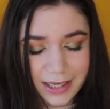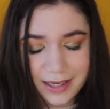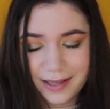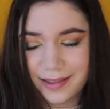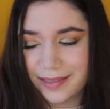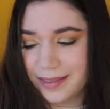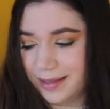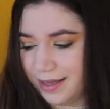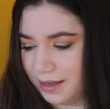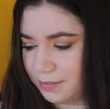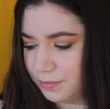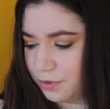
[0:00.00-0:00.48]
I
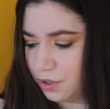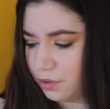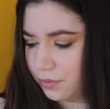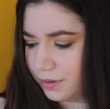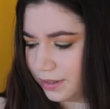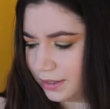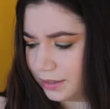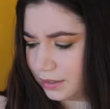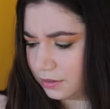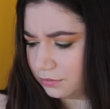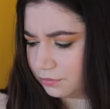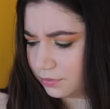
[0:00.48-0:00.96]
think I'm going
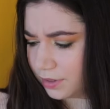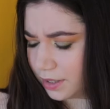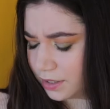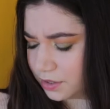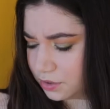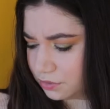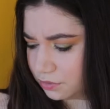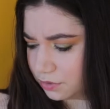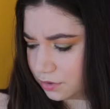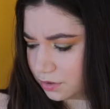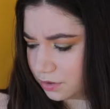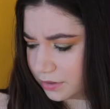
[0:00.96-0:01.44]
in the right
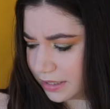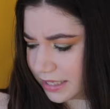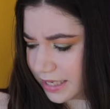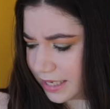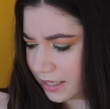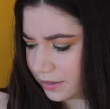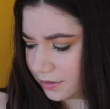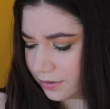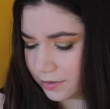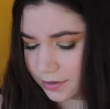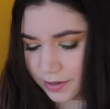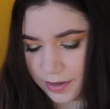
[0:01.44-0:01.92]
order
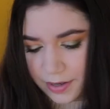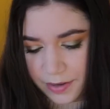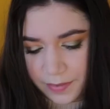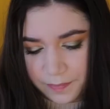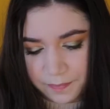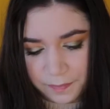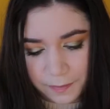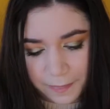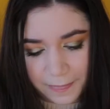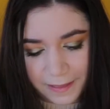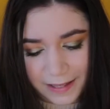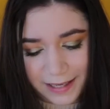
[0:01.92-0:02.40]
here,
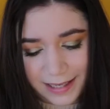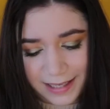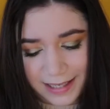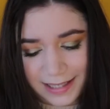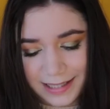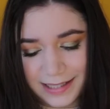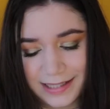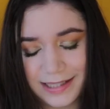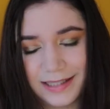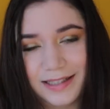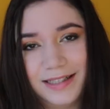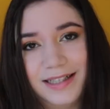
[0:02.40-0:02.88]

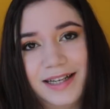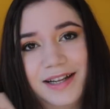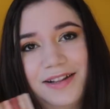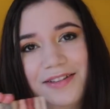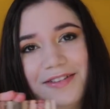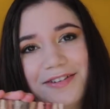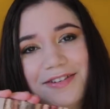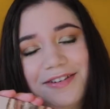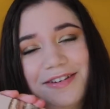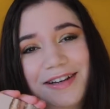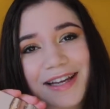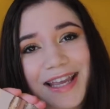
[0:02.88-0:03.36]
is
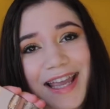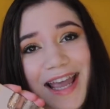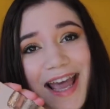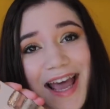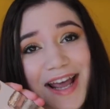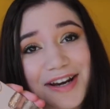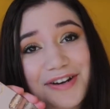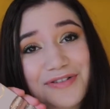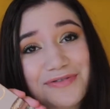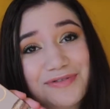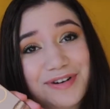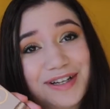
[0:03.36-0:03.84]
another
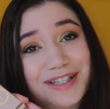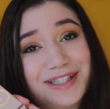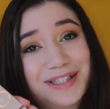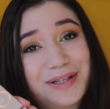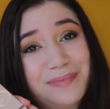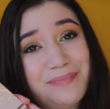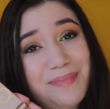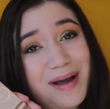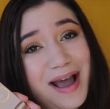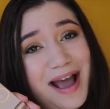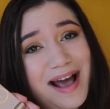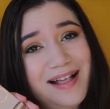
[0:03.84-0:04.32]
Catrice
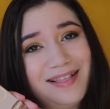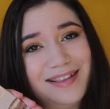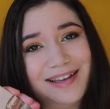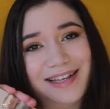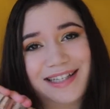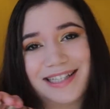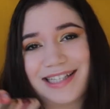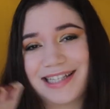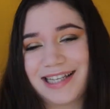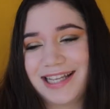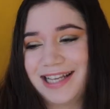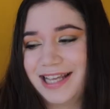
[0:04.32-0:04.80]

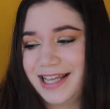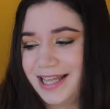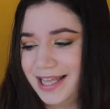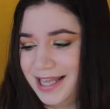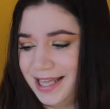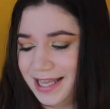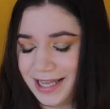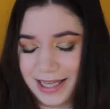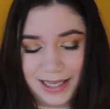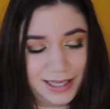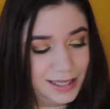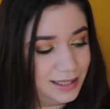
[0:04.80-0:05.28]
palette.
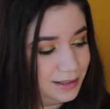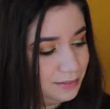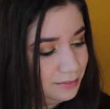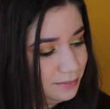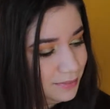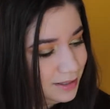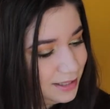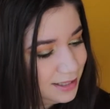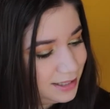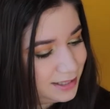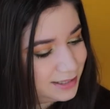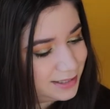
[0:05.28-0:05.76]

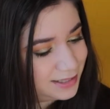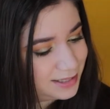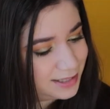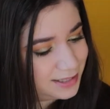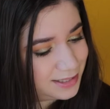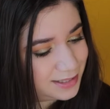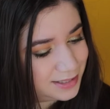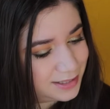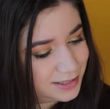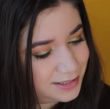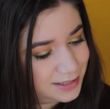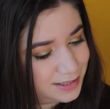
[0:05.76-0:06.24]
Is
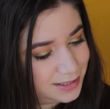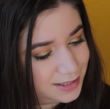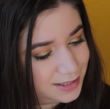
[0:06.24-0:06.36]
it?